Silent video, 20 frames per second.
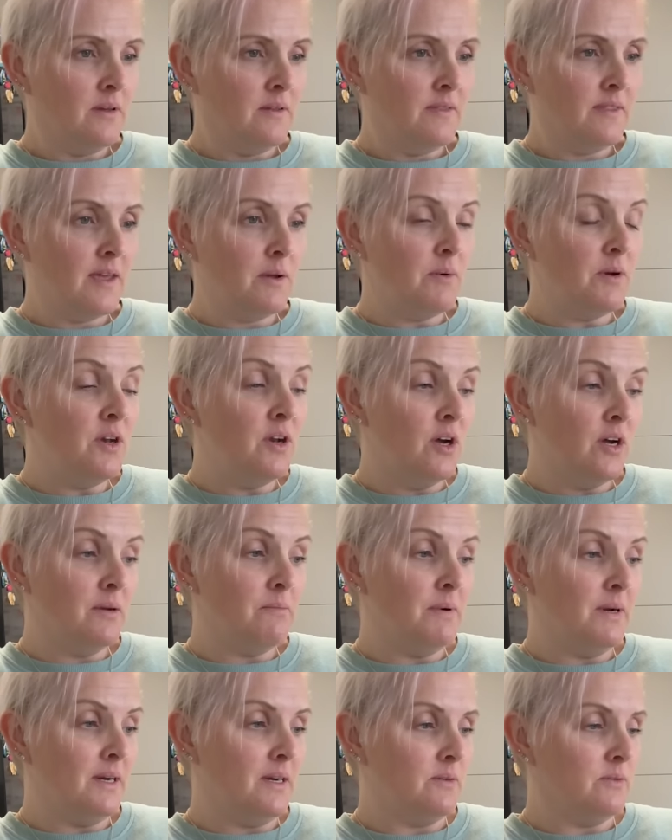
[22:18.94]
They were
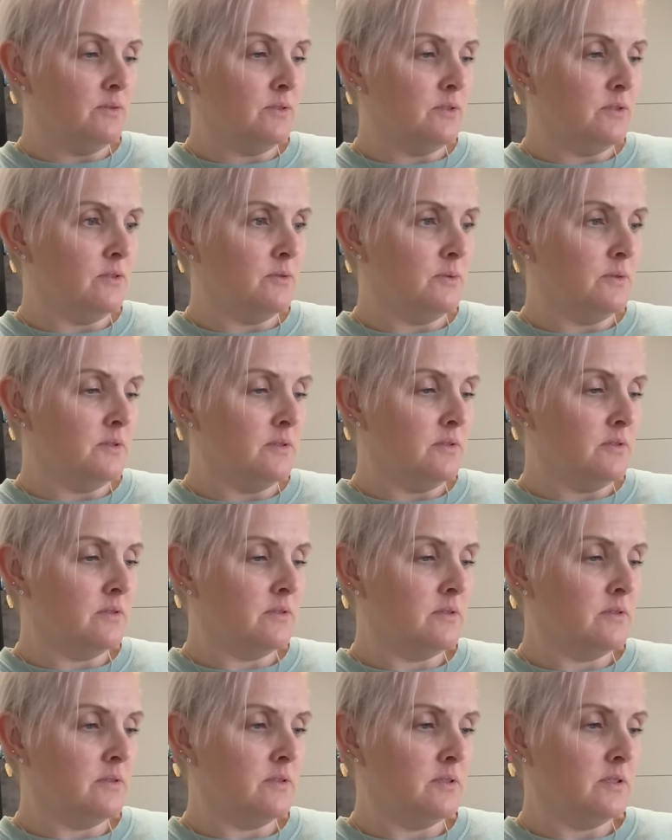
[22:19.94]
£9, those
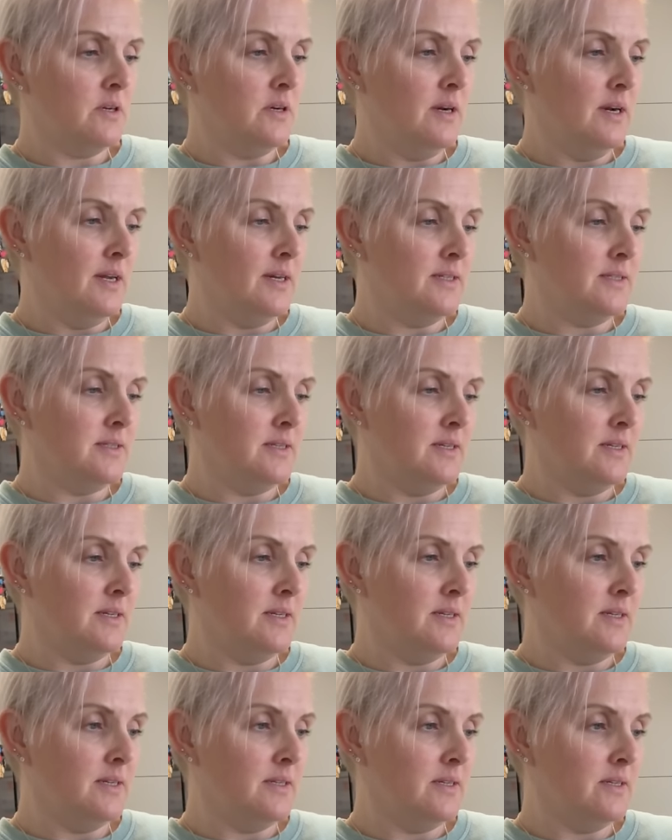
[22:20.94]
ones.
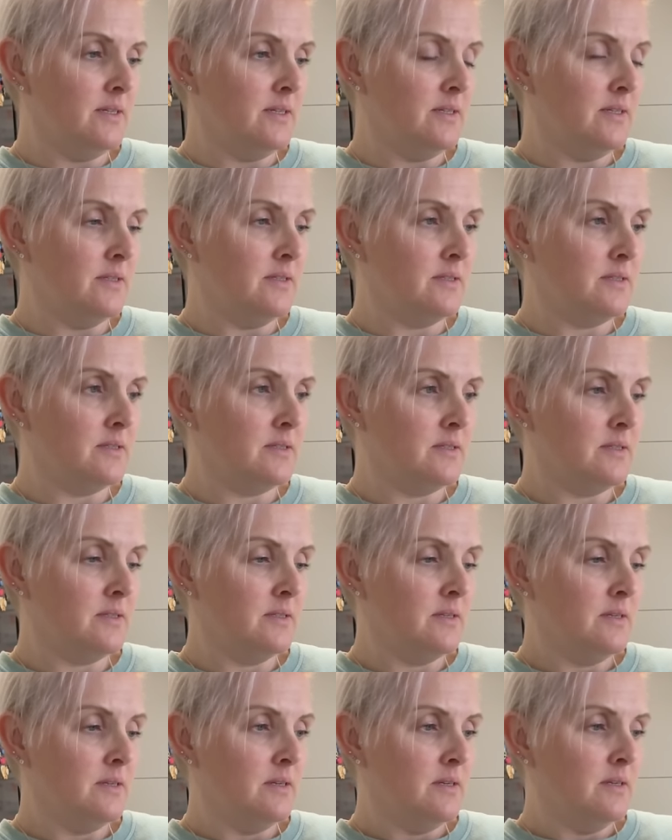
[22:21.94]
Sunglasses.
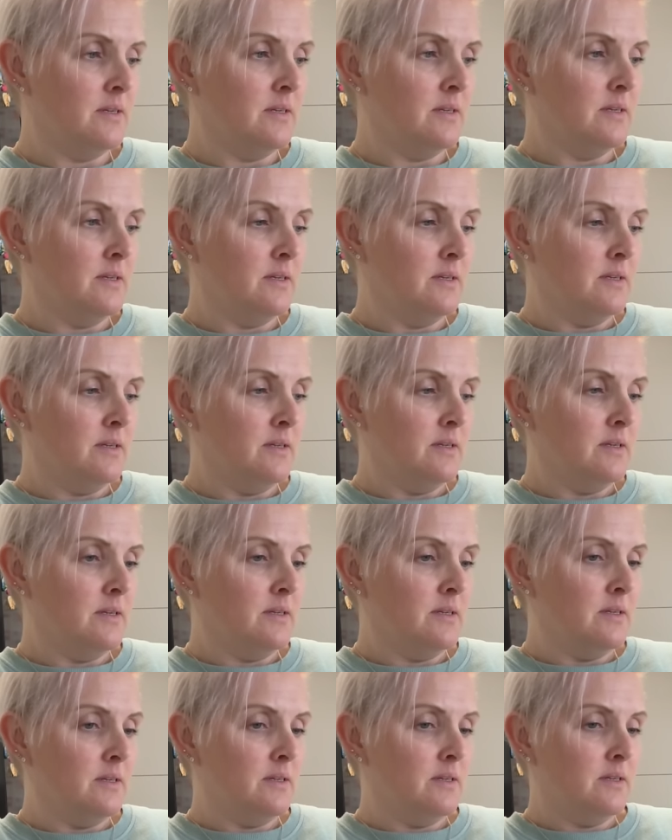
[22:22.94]

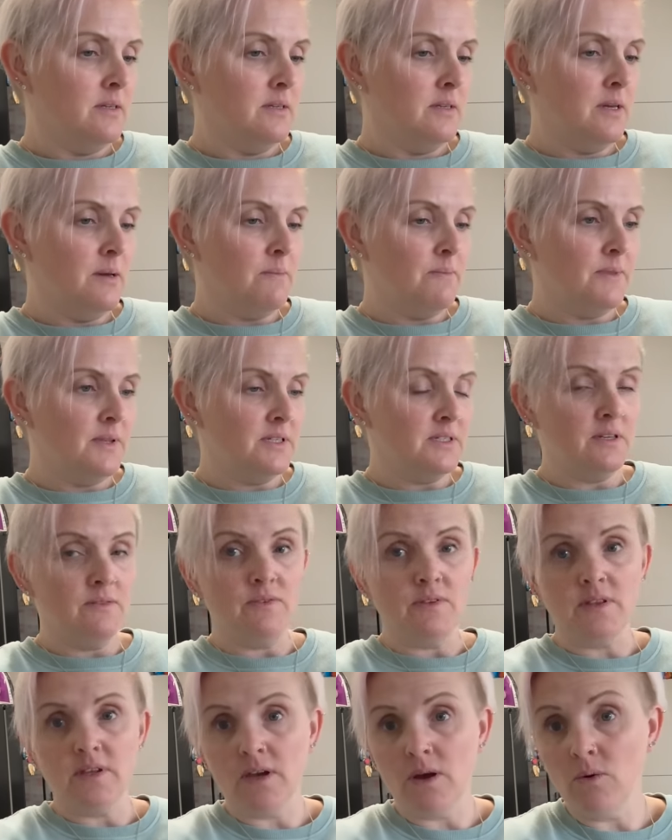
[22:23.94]
Yep, that's
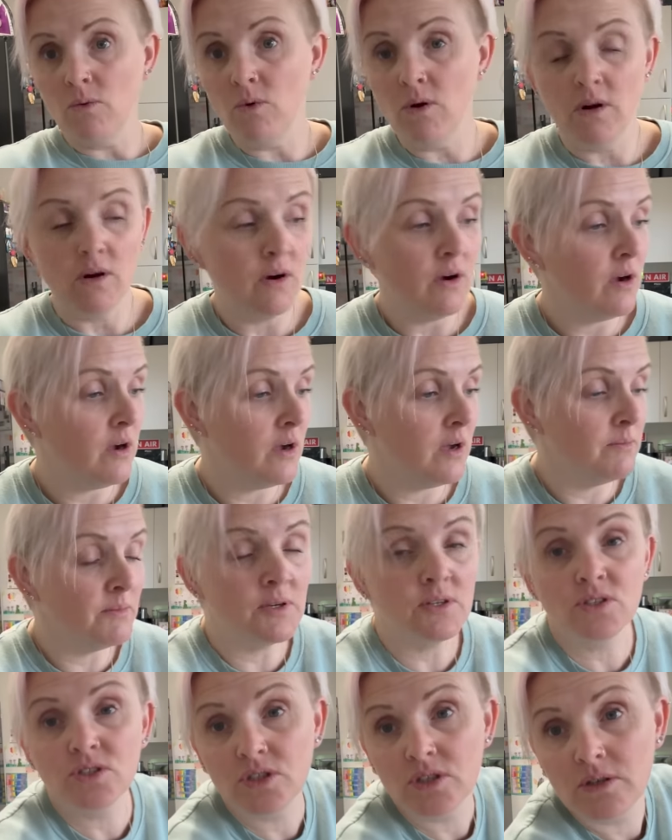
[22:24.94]
everything. What I'm
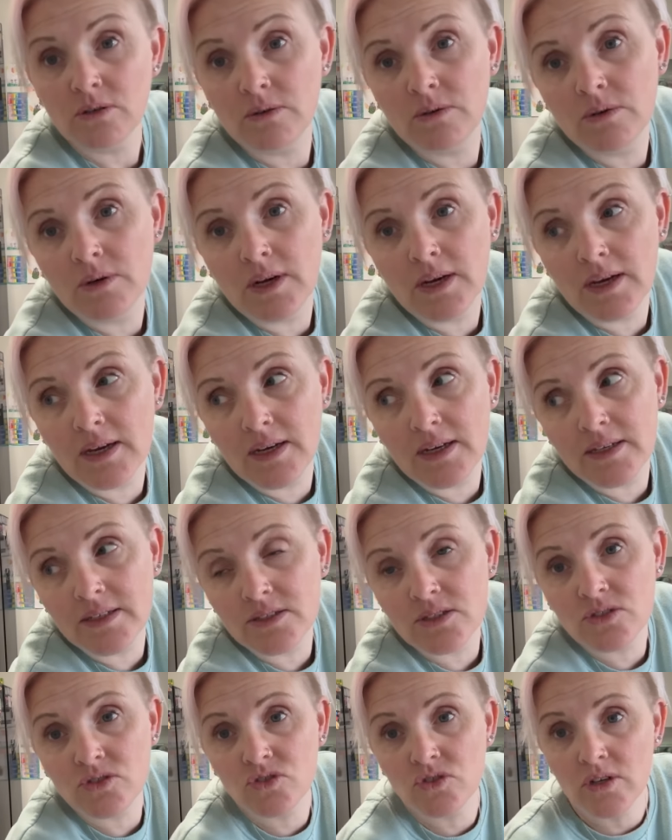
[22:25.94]
going to do
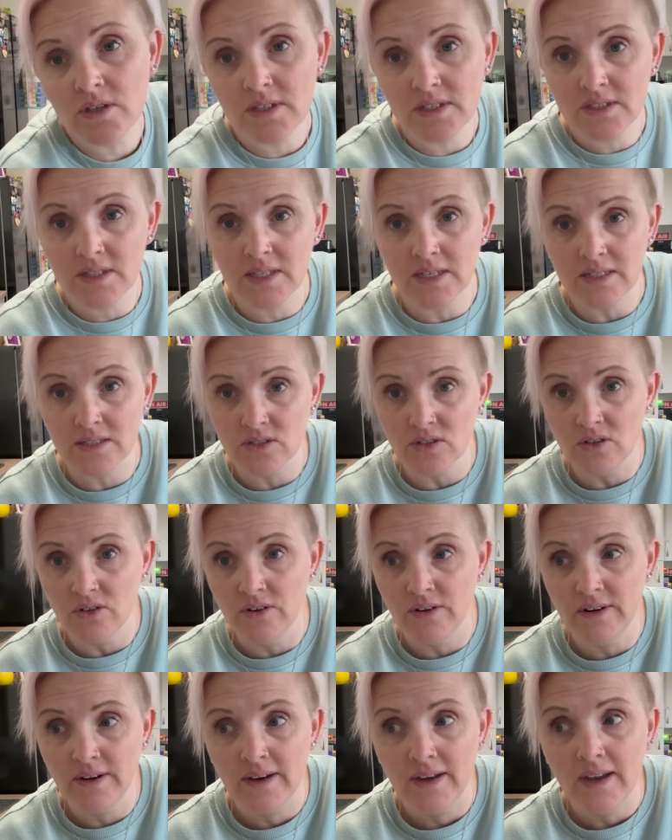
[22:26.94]
is try these things
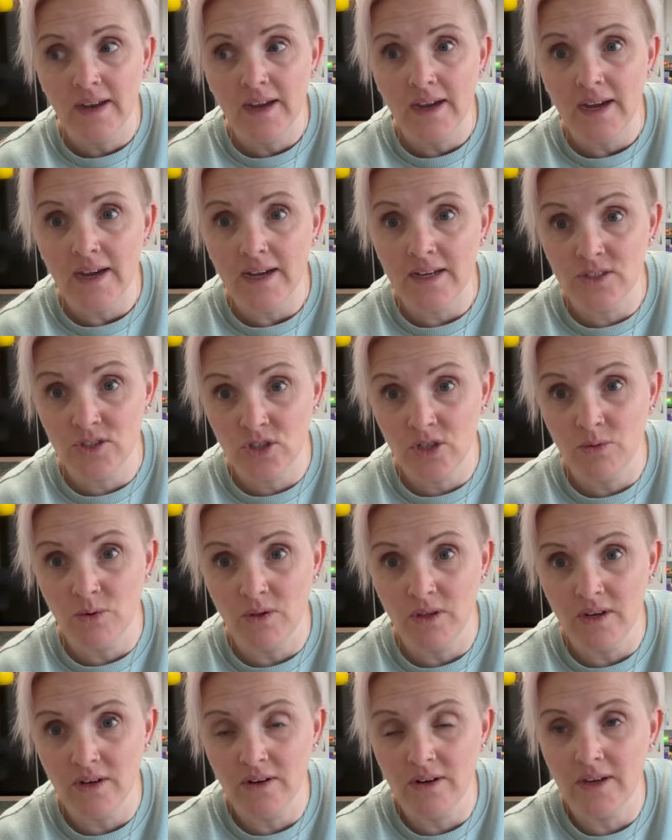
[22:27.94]
on and show you
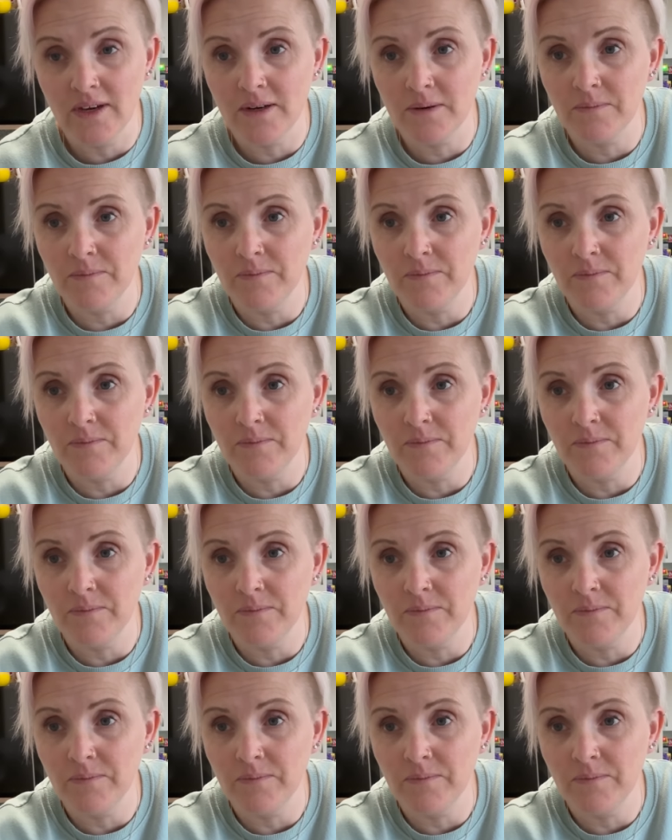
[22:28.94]
what they look like.